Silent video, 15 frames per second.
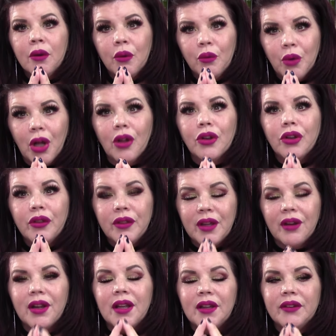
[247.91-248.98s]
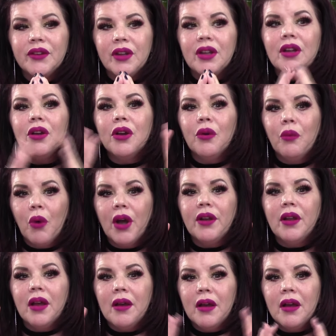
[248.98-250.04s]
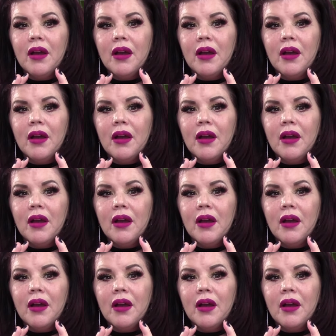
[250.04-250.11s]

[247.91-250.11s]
Well, there is one